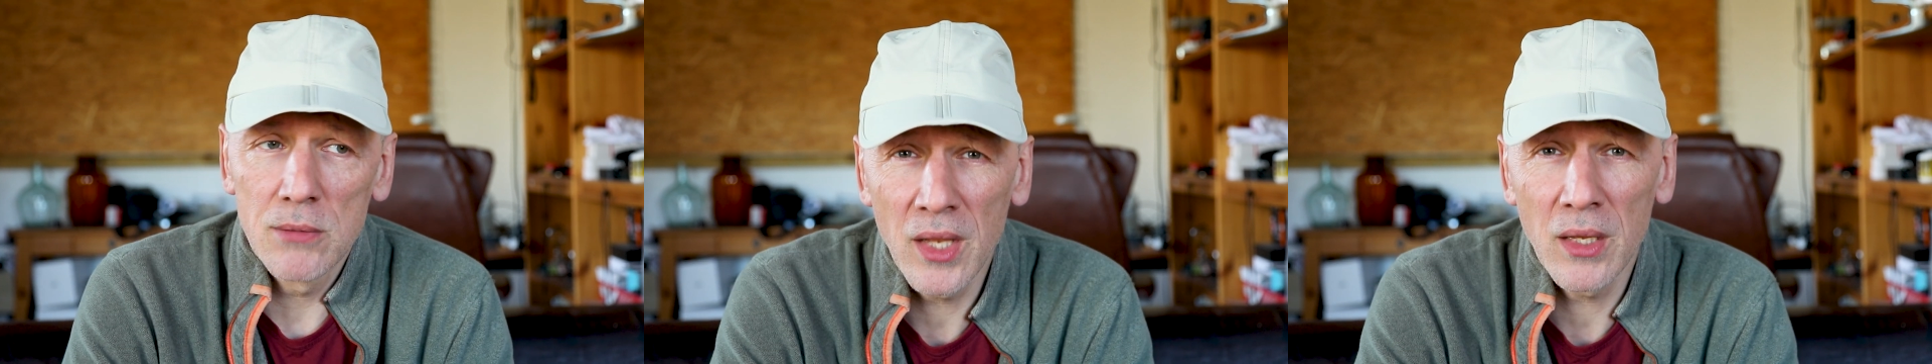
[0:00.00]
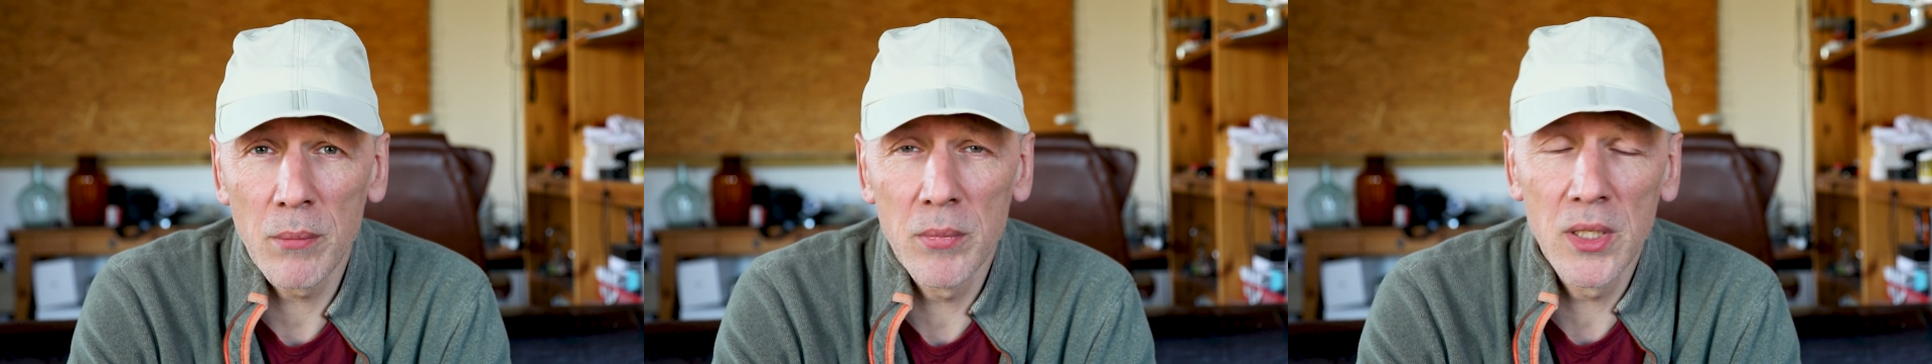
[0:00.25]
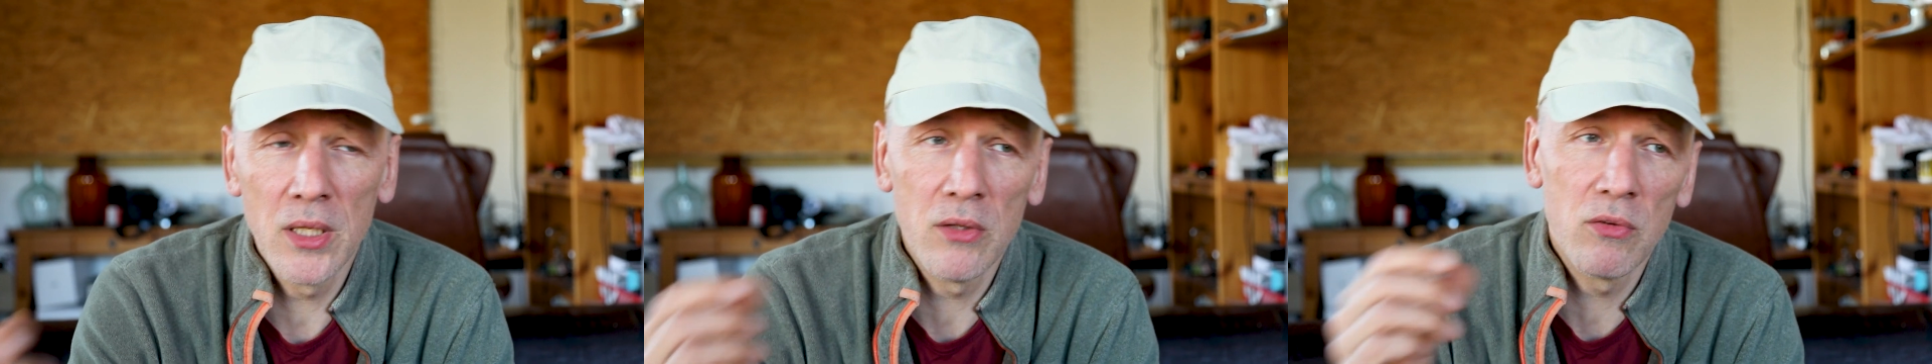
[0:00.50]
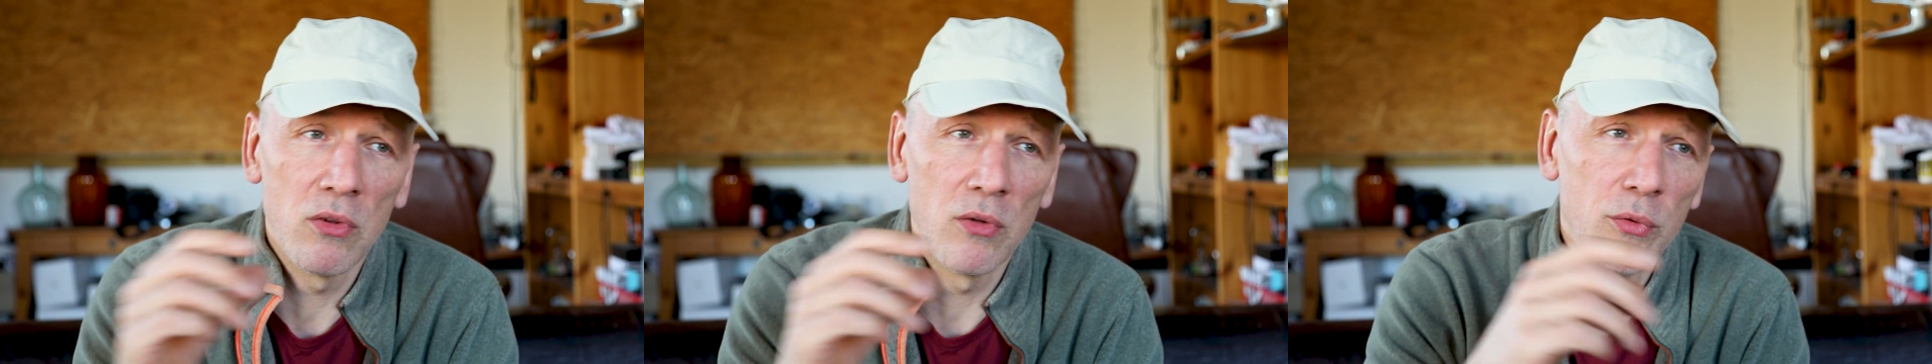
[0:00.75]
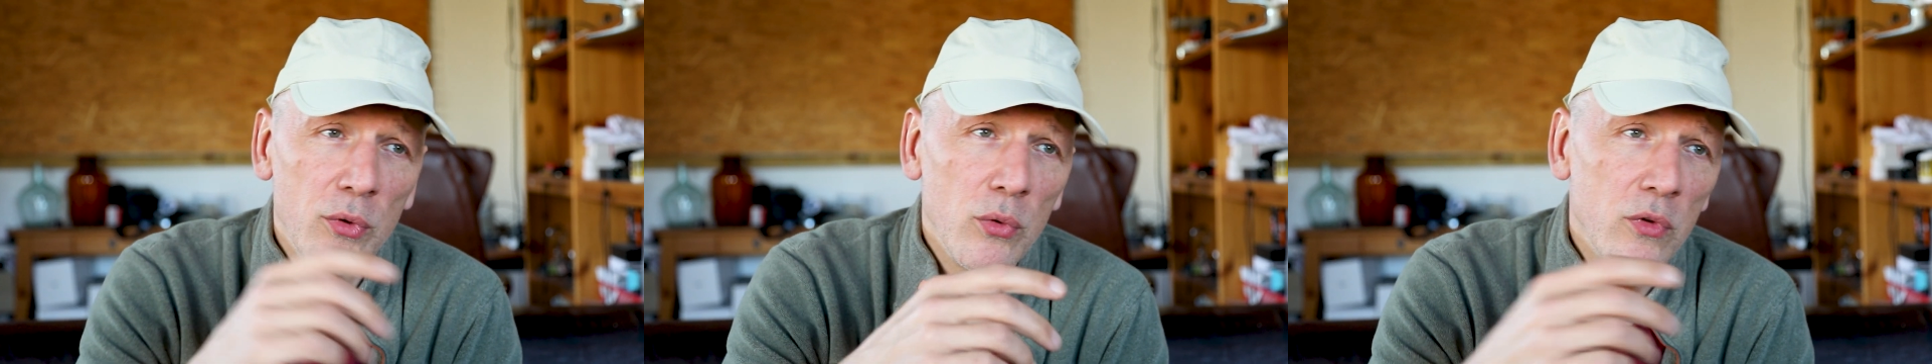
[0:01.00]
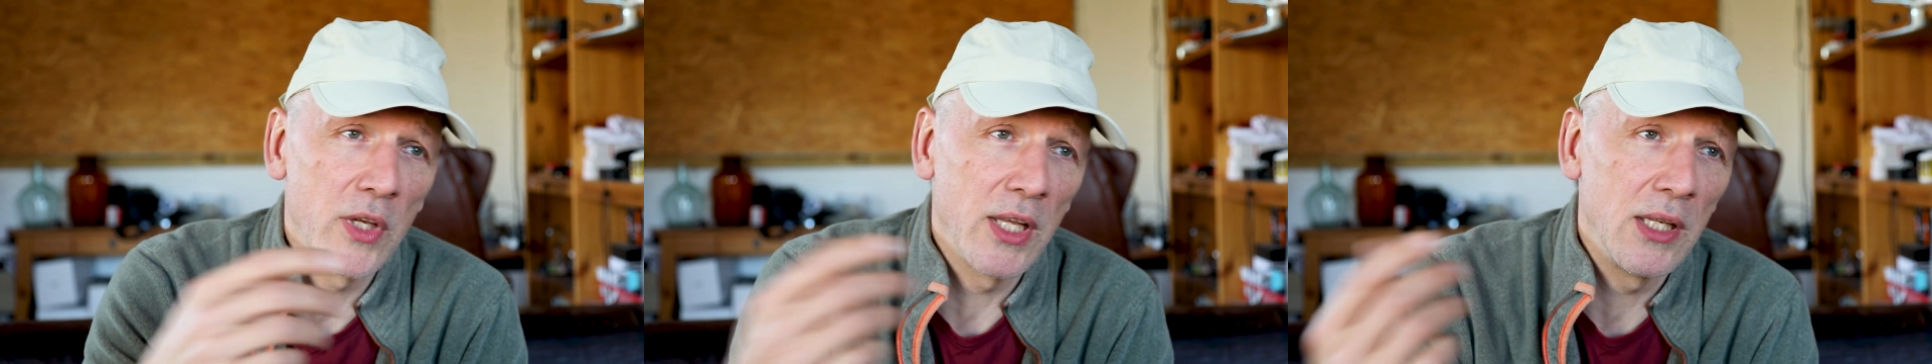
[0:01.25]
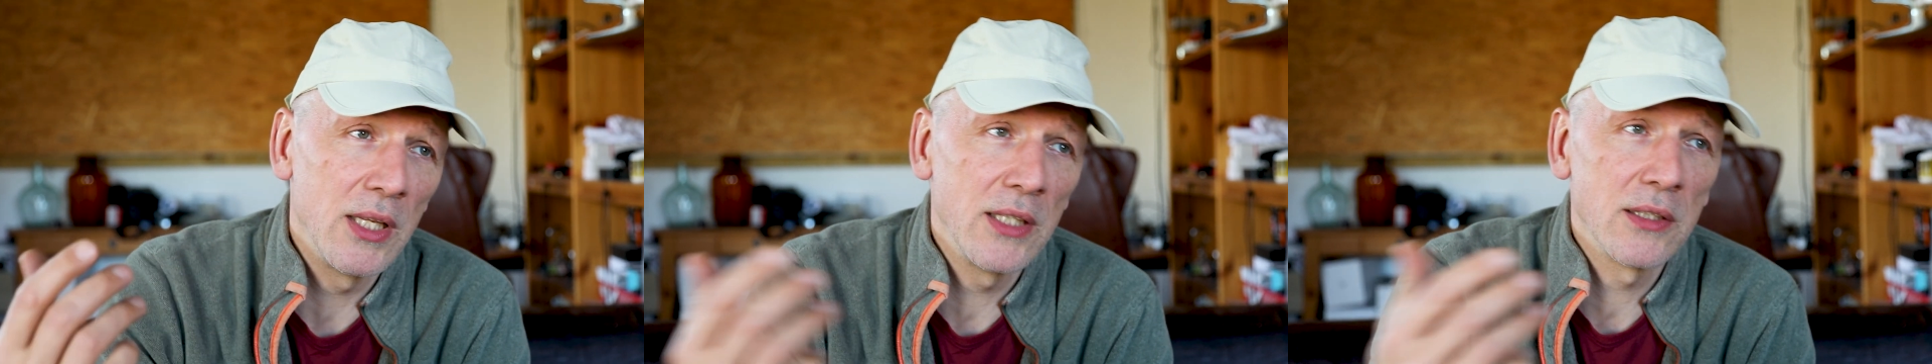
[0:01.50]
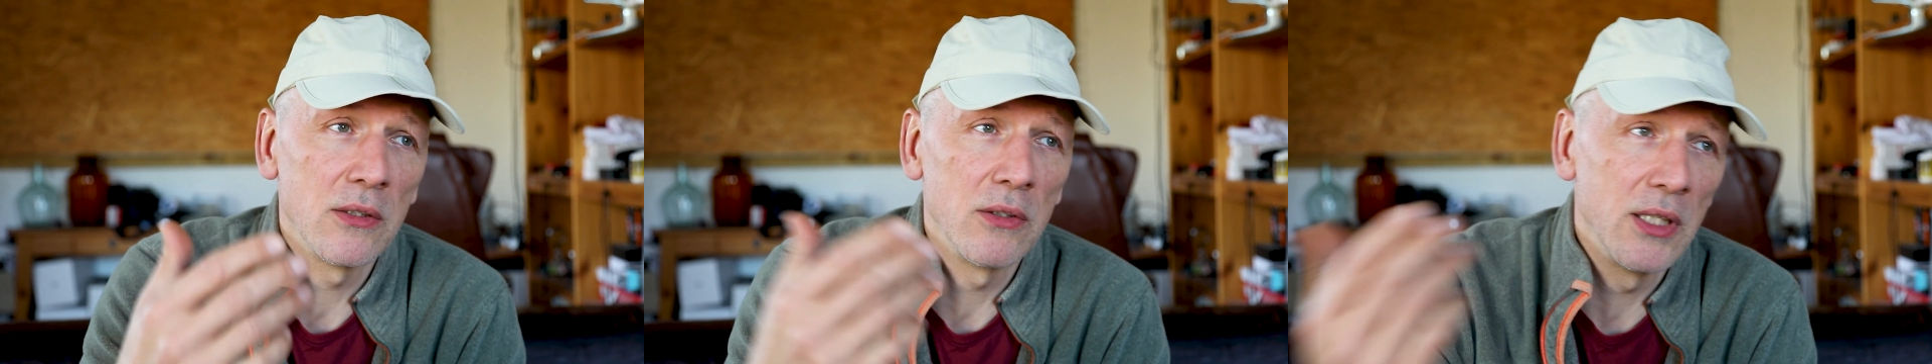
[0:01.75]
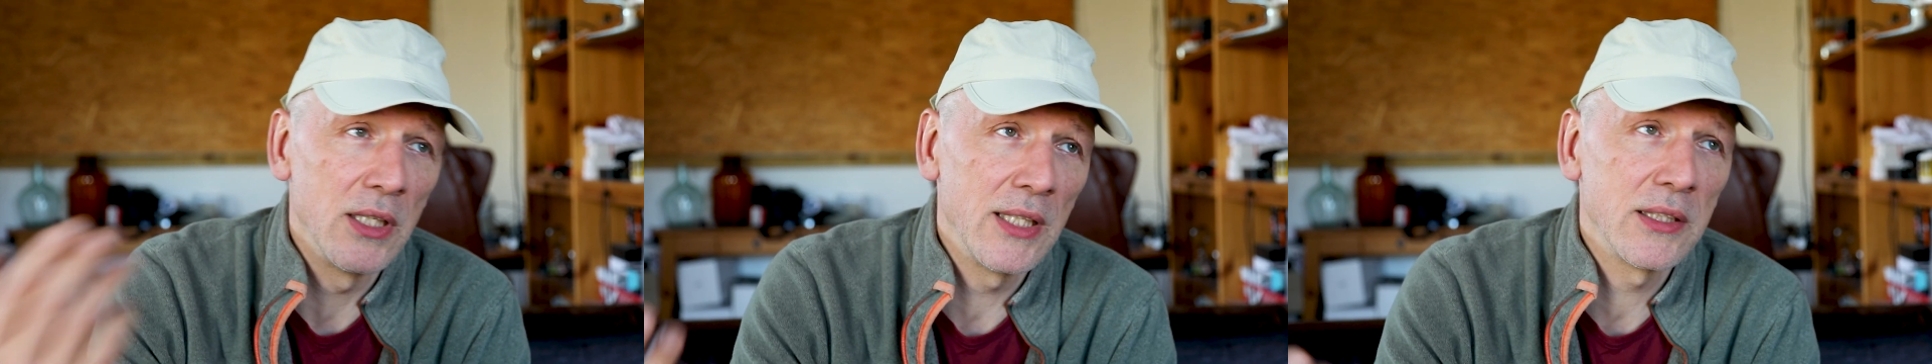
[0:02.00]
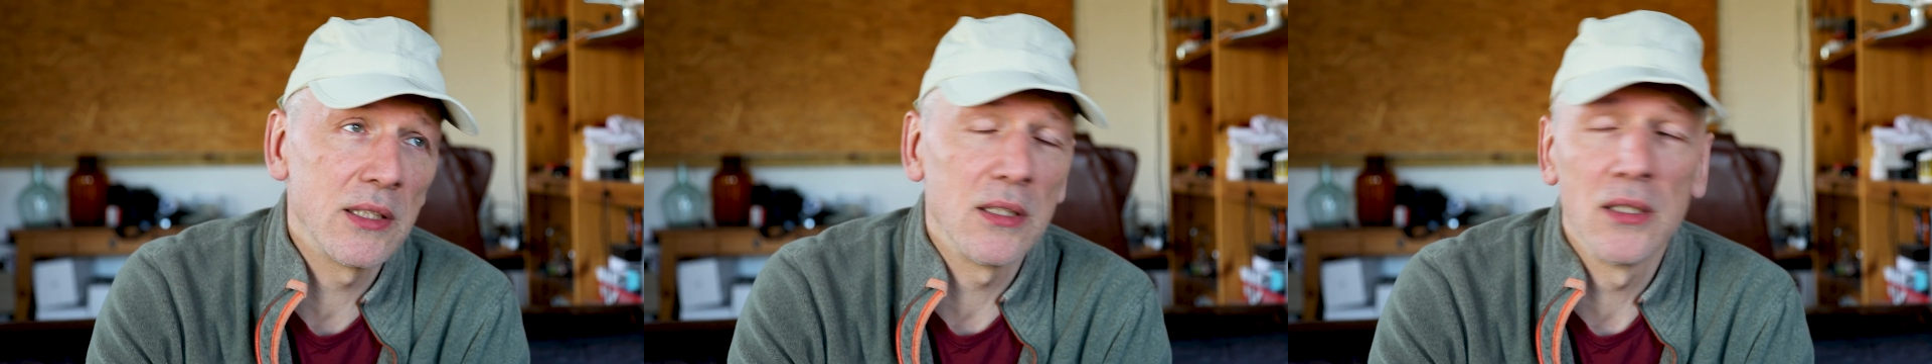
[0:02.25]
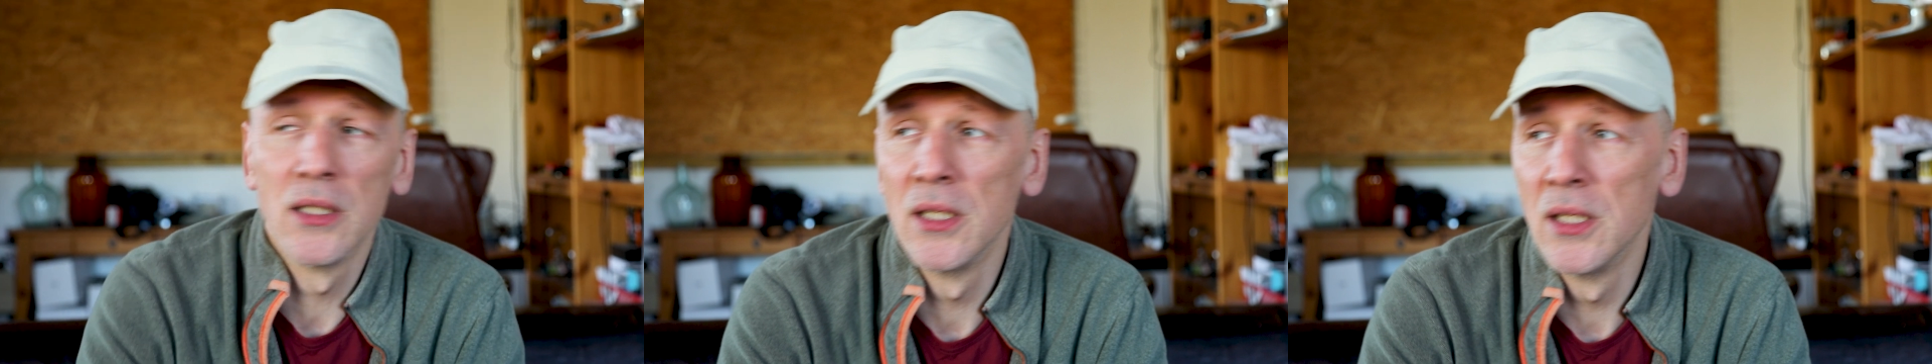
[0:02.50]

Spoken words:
and that means the views get lesser and lesser.